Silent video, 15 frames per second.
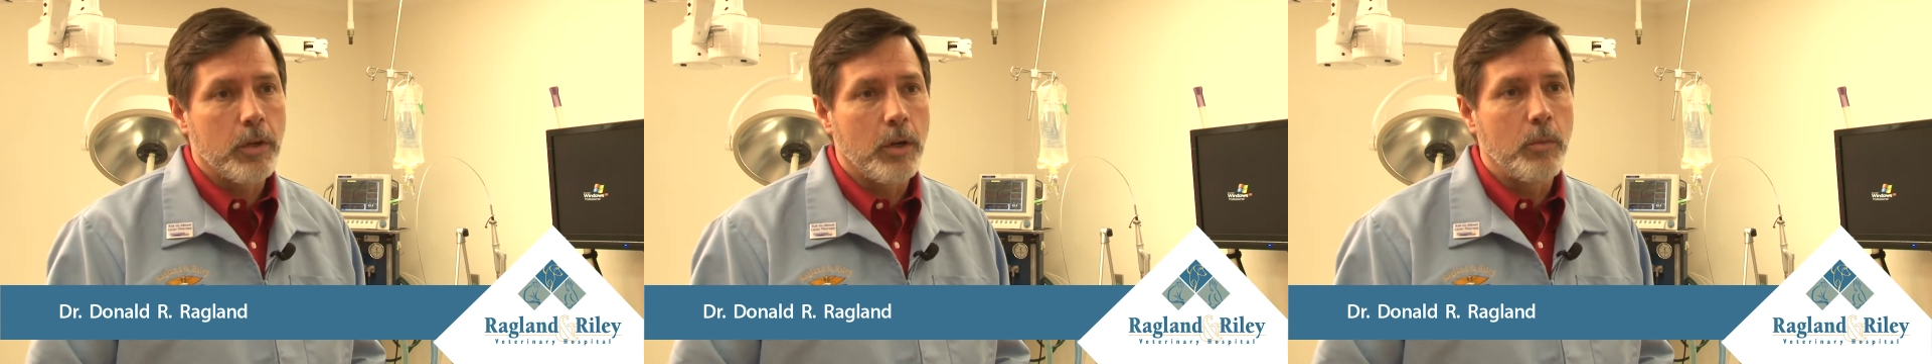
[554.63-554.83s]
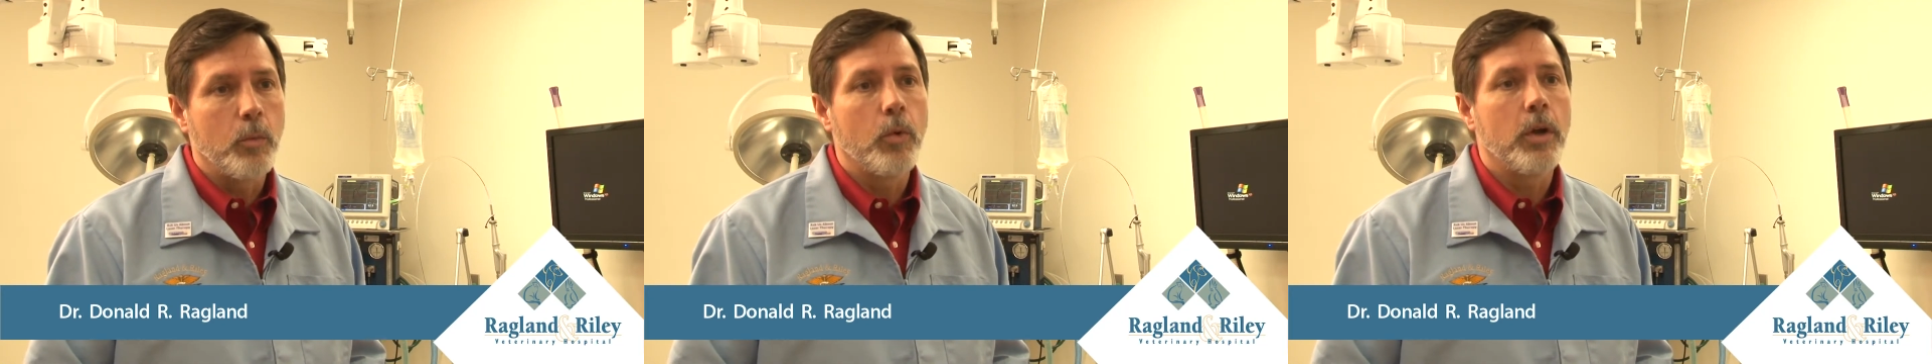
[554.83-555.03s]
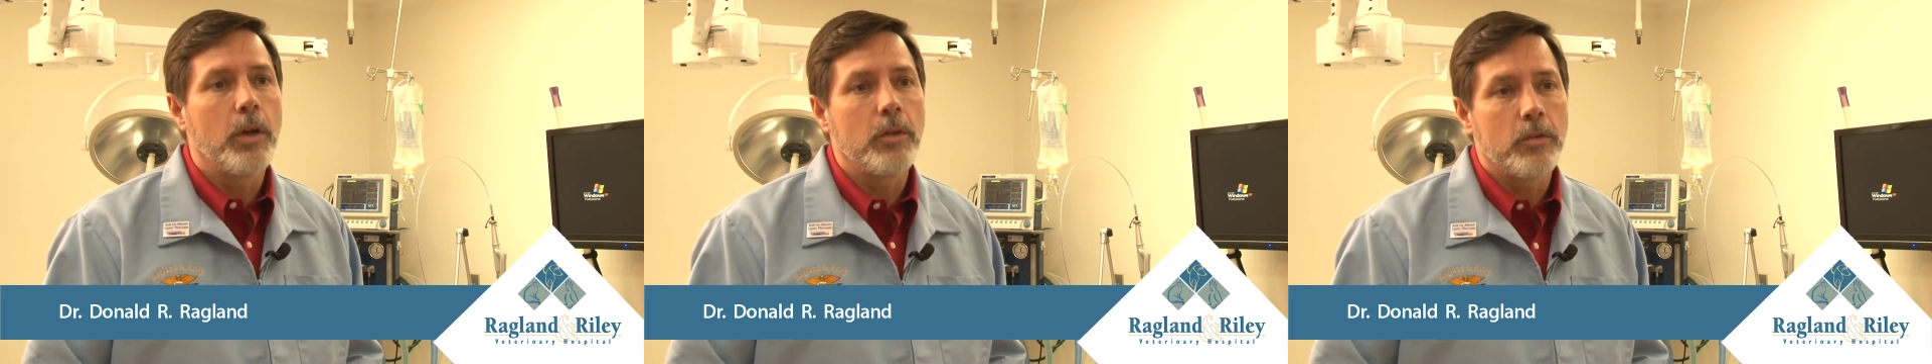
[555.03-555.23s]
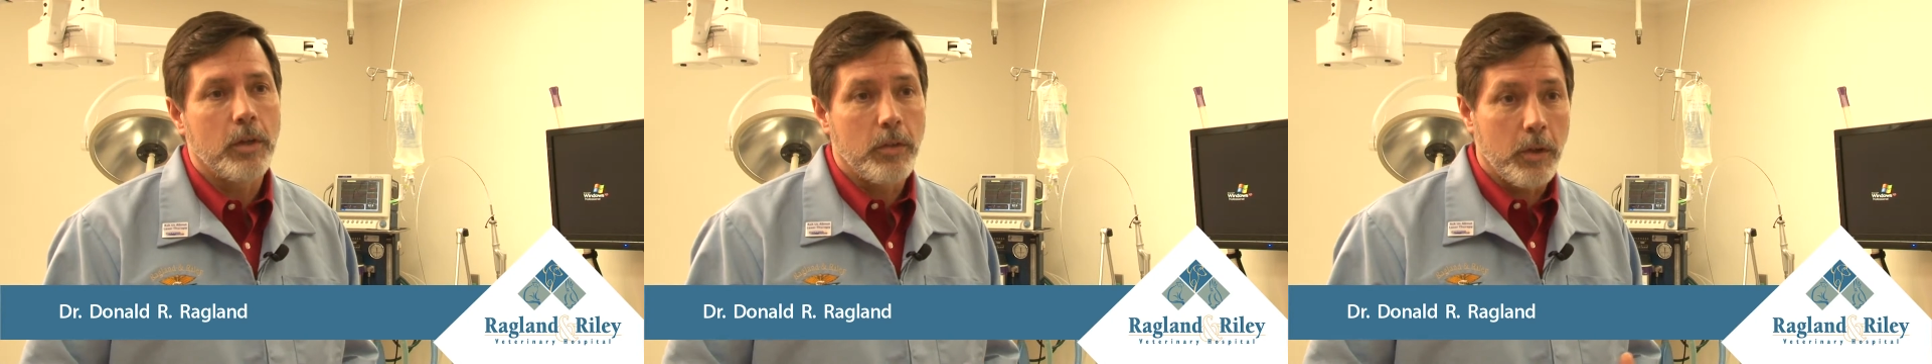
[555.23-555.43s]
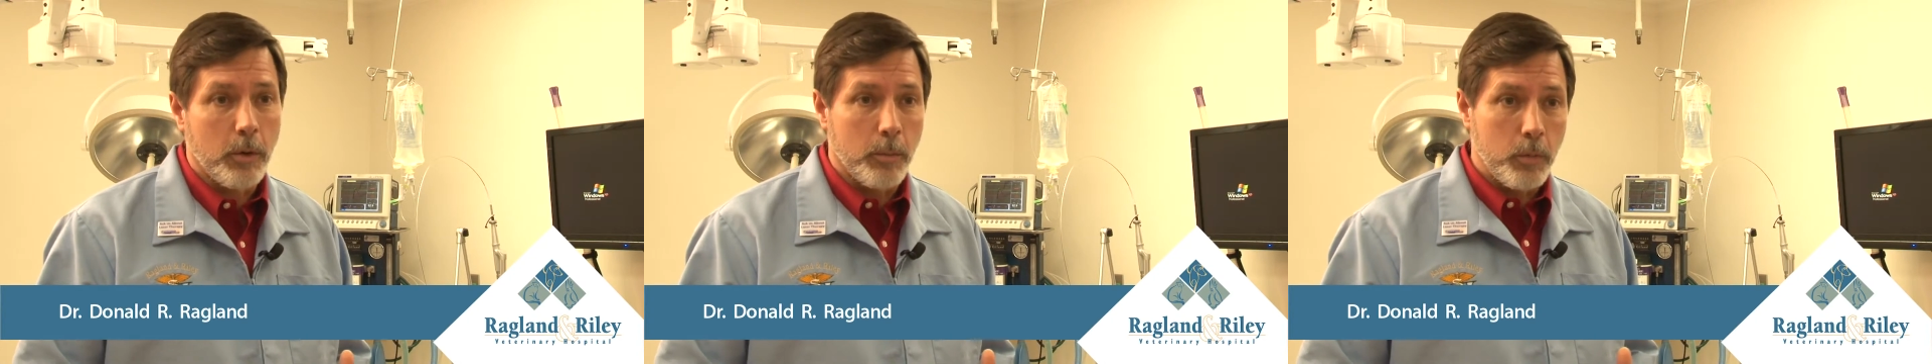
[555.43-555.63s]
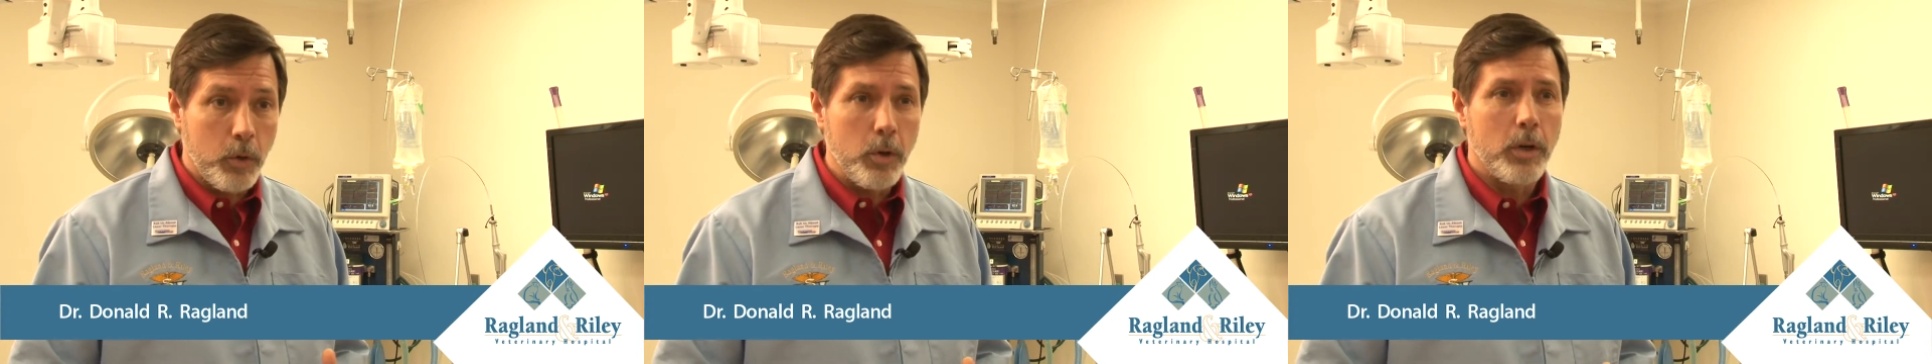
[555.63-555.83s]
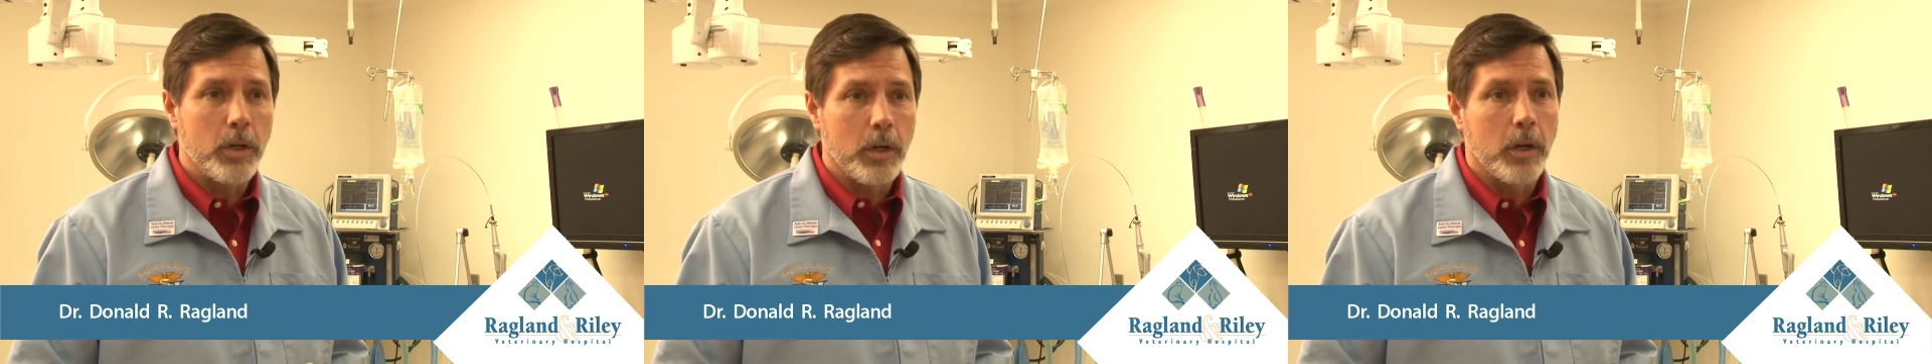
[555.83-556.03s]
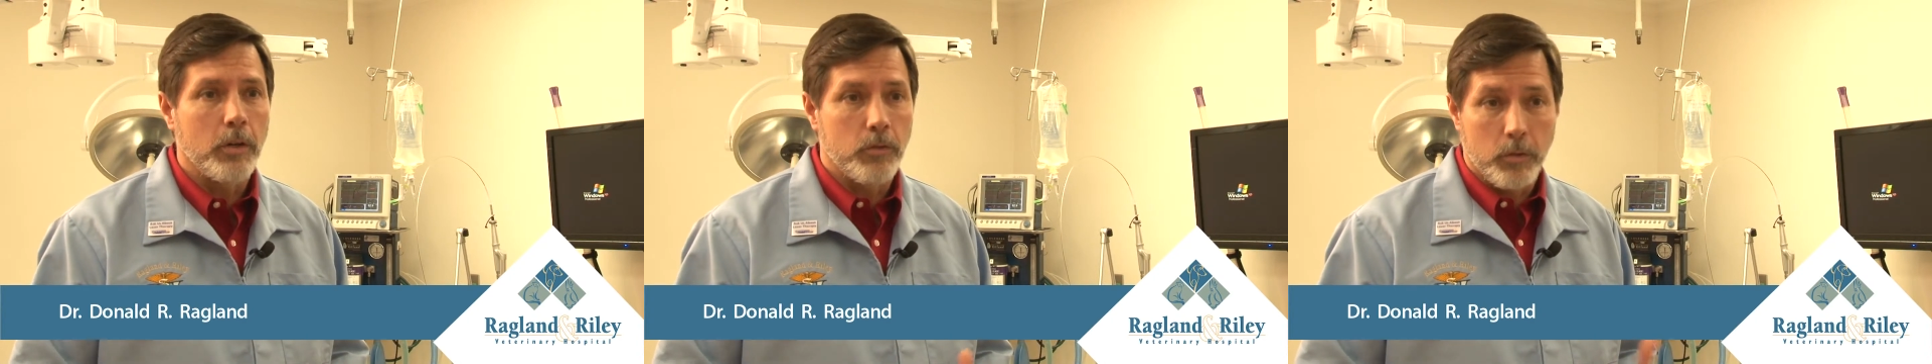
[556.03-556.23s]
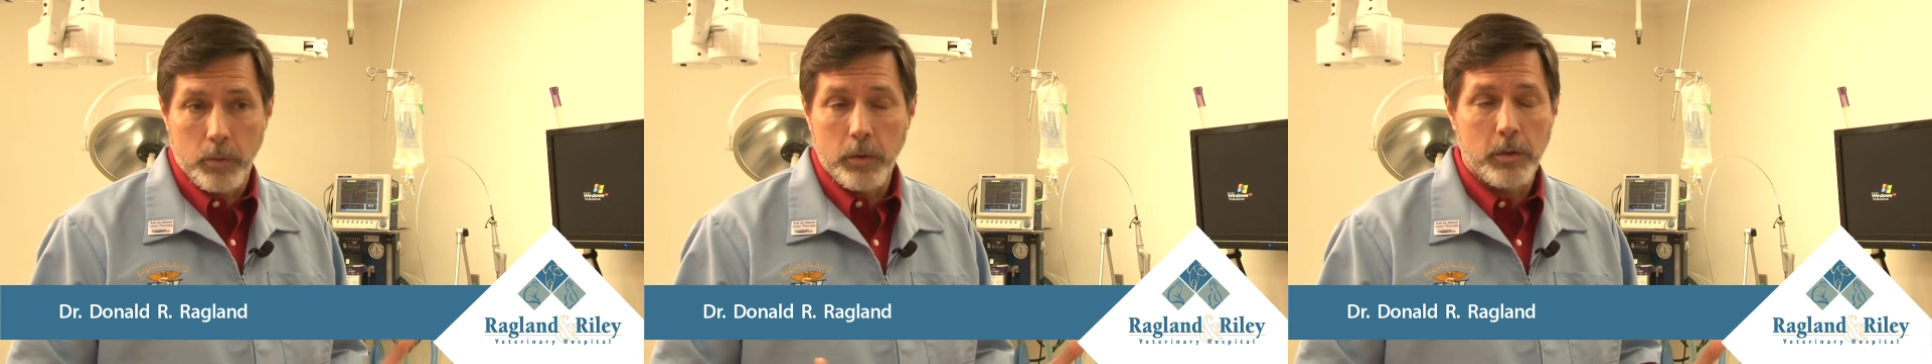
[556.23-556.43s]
and one is a therapeutic laser,